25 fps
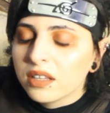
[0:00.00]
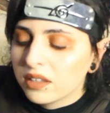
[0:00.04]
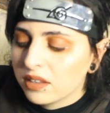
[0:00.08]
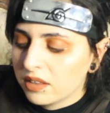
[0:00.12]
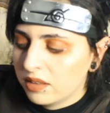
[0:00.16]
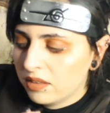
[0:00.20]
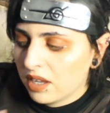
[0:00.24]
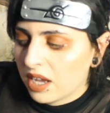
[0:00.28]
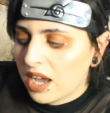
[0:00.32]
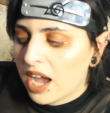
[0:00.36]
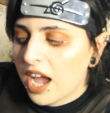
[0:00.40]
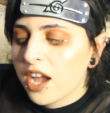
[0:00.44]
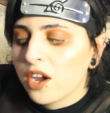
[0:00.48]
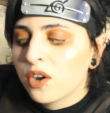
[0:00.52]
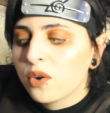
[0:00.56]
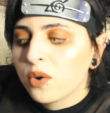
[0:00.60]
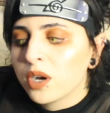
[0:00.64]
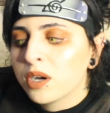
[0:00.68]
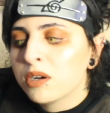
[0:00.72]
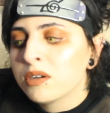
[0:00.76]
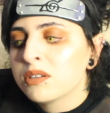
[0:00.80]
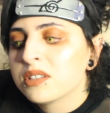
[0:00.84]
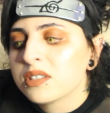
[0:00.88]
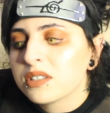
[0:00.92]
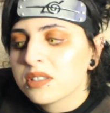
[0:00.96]
the guy who
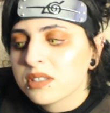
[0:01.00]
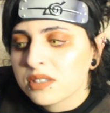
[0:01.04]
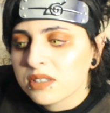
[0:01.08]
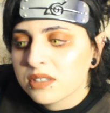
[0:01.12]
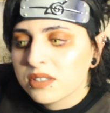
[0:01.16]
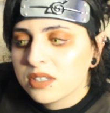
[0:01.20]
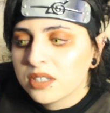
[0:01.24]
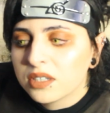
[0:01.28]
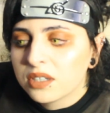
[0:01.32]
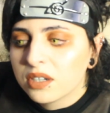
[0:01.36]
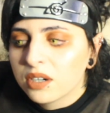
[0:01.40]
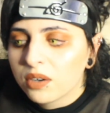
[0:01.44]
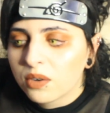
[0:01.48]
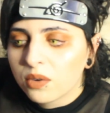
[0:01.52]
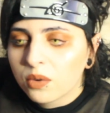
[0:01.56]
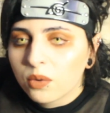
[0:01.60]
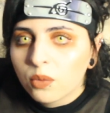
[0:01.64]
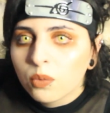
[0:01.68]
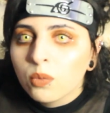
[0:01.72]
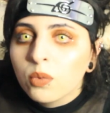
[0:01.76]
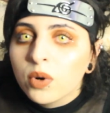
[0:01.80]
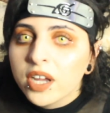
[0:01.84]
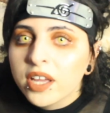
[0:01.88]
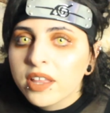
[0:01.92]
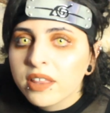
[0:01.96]
I was, you know,
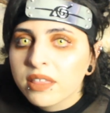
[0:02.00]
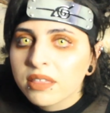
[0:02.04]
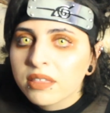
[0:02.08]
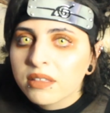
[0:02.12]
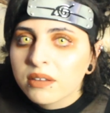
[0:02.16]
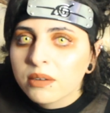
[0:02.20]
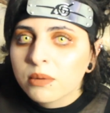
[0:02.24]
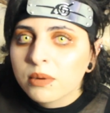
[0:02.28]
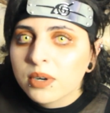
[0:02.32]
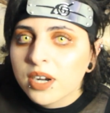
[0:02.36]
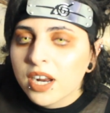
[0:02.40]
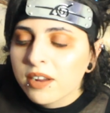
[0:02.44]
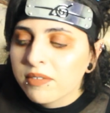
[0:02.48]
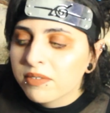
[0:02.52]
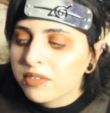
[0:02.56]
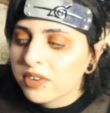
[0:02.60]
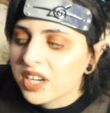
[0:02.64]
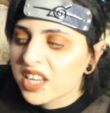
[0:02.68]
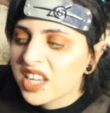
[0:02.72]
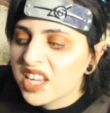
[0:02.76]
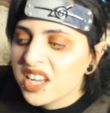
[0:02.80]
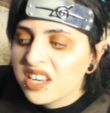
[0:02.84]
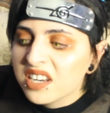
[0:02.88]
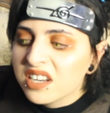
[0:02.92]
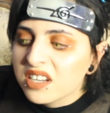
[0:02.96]
with or whatever,
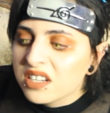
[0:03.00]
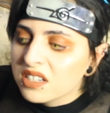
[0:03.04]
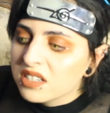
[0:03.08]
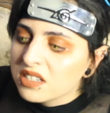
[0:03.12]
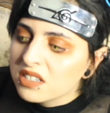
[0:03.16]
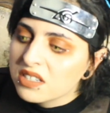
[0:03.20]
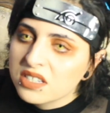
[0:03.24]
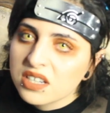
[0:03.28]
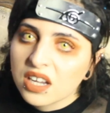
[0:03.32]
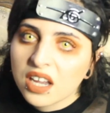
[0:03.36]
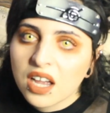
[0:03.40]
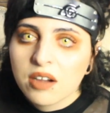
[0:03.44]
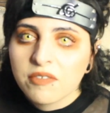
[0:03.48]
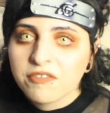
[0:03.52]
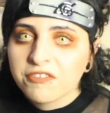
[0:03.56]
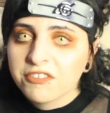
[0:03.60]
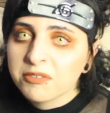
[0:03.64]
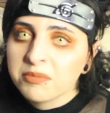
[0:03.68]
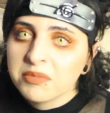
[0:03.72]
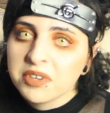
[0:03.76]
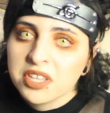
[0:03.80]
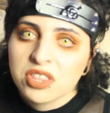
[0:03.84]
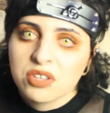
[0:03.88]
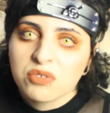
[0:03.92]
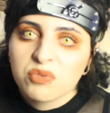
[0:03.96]
he didn't stick up
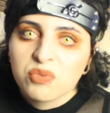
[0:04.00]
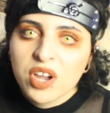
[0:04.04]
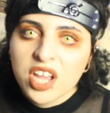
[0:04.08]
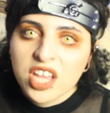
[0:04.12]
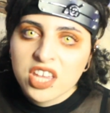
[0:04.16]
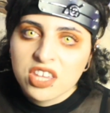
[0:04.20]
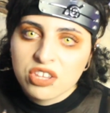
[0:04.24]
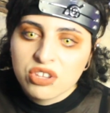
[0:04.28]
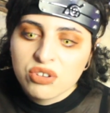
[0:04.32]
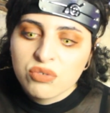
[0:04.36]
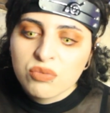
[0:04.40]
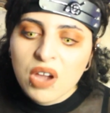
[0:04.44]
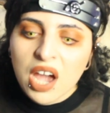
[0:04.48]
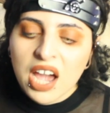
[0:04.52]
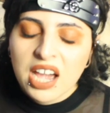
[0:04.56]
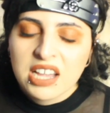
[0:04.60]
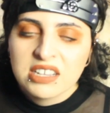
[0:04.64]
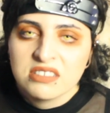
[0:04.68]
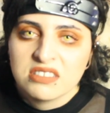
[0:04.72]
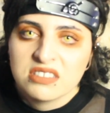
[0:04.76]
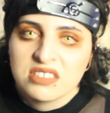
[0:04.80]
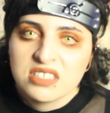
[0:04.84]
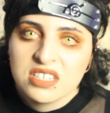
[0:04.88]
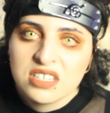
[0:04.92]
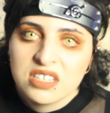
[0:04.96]
for me the way you
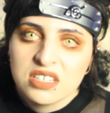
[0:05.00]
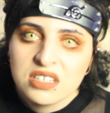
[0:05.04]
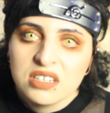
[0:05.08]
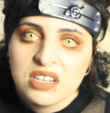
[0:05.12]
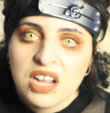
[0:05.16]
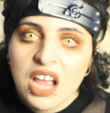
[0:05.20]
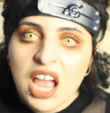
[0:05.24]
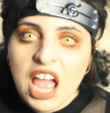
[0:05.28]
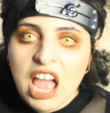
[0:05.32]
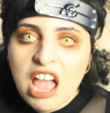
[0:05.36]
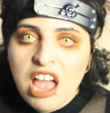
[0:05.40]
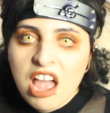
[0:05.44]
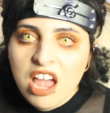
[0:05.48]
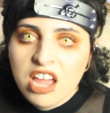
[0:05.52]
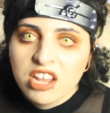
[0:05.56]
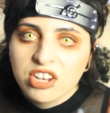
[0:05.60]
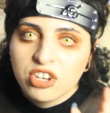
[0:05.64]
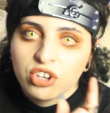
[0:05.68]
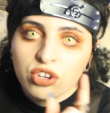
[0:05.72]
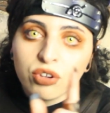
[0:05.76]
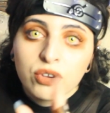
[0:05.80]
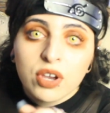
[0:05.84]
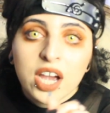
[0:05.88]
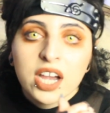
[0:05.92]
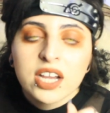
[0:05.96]
guys did,
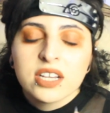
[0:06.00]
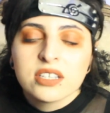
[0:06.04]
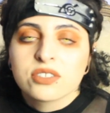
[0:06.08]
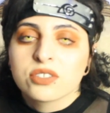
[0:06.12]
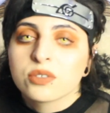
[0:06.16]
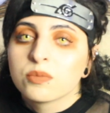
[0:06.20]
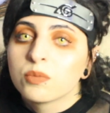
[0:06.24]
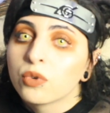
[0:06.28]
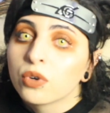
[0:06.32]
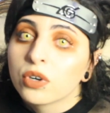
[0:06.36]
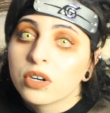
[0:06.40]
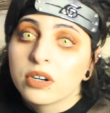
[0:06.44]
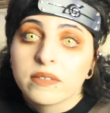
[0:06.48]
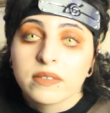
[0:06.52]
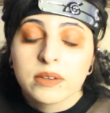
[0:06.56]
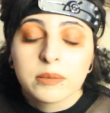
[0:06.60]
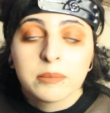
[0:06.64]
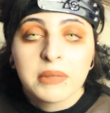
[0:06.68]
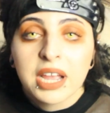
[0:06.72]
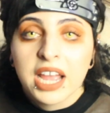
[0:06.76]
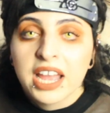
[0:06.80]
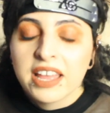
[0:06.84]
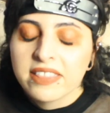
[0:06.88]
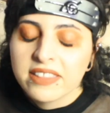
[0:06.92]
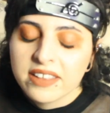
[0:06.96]
and you guys are more of a
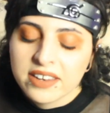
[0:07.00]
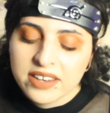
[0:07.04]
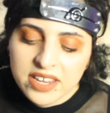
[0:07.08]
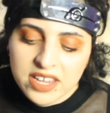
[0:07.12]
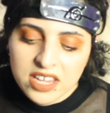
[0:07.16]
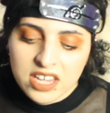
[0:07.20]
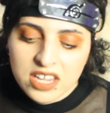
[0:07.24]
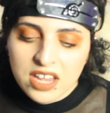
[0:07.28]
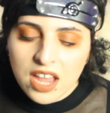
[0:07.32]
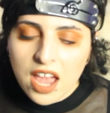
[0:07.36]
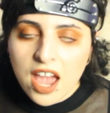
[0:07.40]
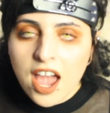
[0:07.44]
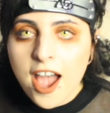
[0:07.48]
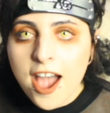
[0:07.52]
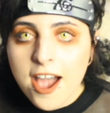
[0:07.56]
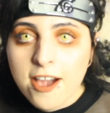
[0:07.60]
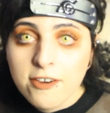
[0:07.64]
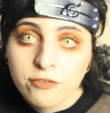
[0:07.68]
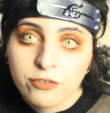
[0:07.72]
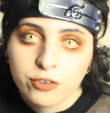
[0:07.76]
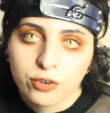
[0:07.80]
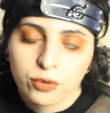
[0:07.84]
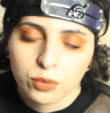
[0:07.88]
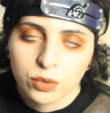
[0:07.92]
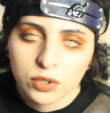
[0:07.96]
man than he
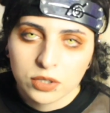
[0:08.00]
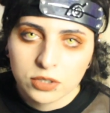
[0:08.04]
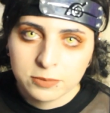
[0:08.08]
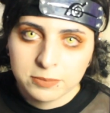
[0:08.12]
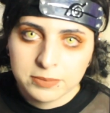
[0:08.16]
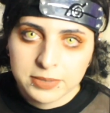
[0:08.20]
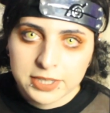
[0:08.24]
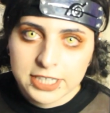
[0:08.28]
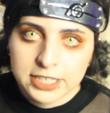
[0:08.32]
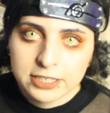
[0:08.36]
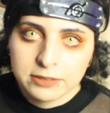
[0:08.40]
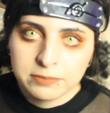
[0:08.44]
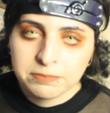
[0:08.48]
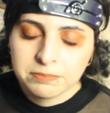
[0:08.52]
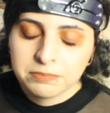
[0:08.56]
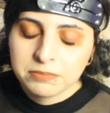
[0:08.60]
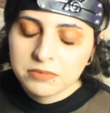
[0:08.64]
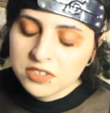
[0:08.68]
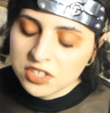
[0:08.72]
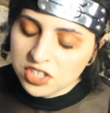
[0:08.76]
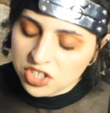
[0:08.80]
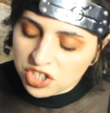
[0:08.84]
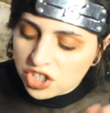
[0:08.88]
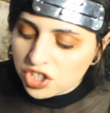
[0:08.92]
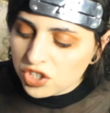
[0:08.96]
ever will be.
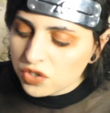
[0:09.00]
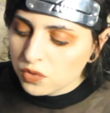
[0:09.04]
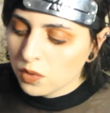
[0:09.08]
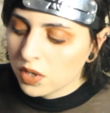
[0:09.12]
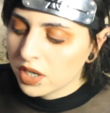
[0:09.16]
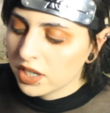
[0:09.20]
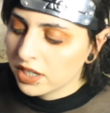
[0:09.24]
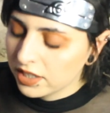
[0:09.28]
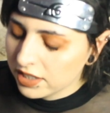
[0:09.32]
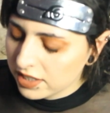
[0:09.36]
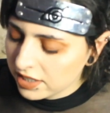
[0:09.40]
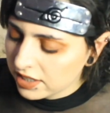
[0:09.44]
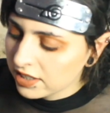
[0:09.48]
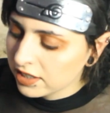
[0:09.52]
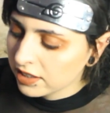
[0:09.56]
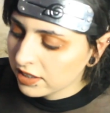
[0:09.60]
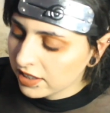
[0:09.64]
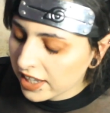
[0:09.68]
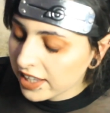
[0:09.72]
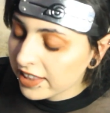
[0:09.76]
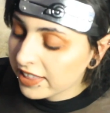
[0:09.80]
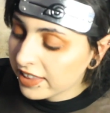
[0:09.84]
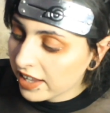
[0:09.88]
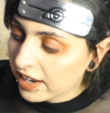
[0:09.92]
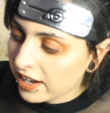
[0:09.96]
Just wanted to
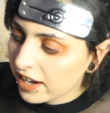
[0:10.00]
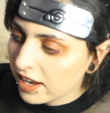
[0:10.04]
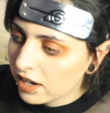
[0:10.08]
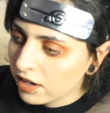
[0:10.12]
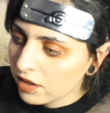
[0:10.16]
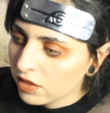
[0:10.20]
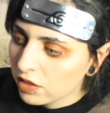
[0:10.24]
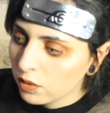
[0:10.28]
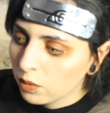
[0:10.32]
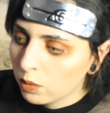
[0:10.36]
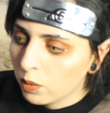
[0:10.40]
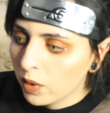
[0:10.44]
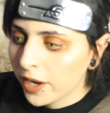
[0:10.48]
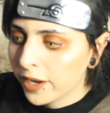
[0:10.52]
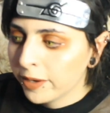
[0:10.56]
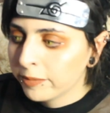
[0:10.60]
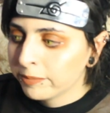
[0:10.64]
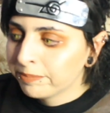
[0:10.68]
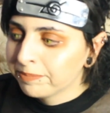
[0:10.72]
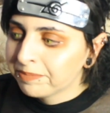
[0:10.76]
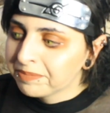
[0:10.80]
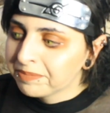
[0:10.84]
get that out of the way.